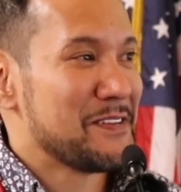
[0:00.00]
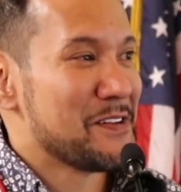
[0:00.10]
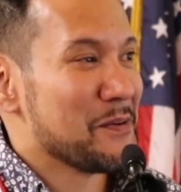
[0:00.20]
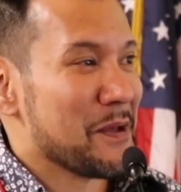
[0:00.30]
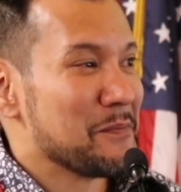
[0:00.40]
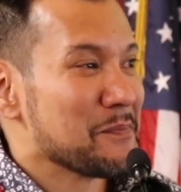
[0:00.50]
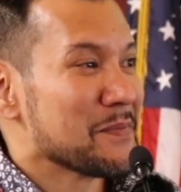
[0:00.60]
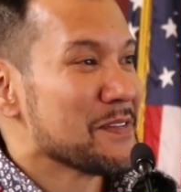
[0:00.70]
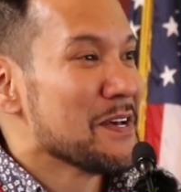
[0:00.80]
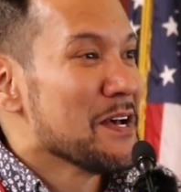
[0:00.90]

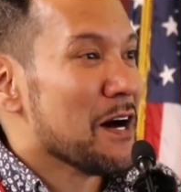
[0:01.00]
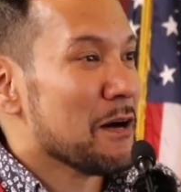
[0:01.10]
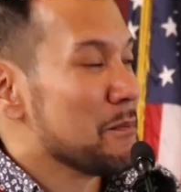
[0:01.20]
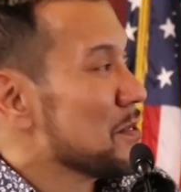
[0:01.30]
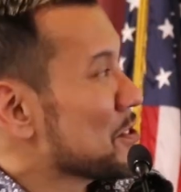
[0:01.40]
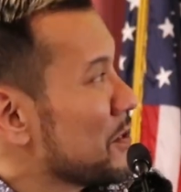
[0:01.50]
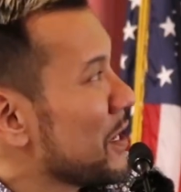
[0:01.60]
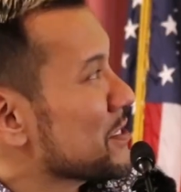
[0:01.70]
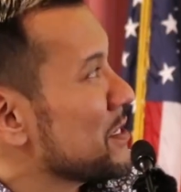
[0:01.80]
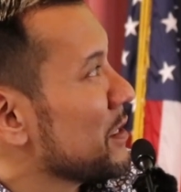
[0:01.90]
Okay. So the
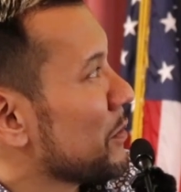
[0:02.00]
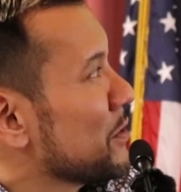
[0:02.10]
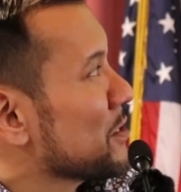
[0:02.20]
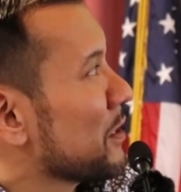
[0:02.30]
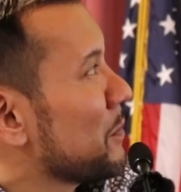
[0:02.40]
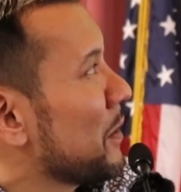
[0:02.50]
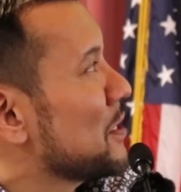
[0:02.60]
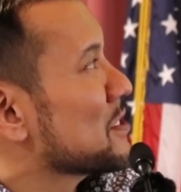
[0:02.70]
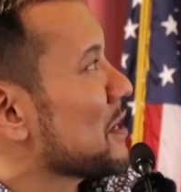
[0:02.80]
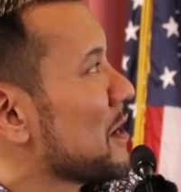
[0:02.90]
next thing I want to talk about
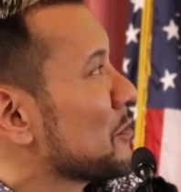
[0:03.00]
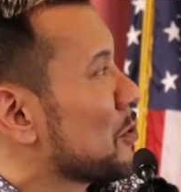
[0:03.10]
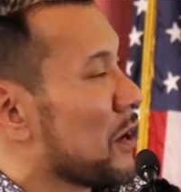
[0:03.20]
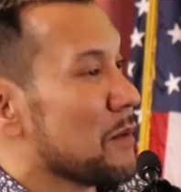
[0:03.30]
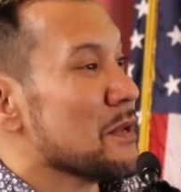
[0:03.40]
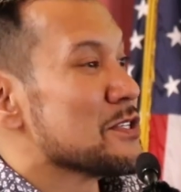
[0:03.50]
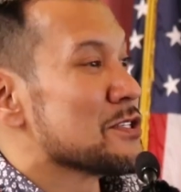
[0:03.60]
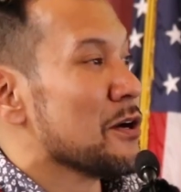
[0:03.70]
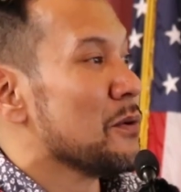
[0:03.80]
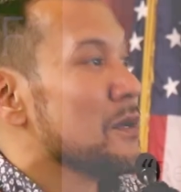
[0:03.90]
is time requirements.
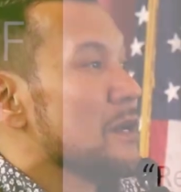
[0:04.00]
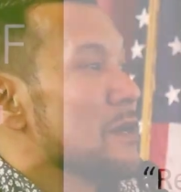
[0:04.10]
So